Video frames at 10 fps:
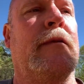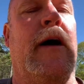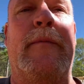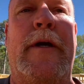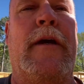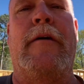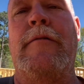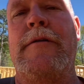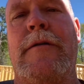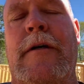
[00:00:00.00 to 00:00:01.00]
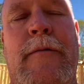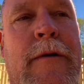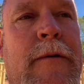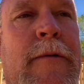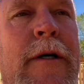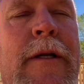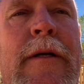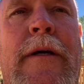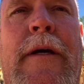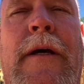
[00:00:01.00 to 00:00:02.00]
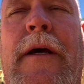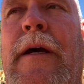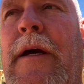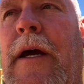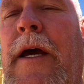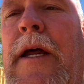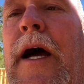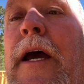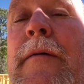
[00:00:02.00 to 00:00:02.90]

that would be huge. It really would. And I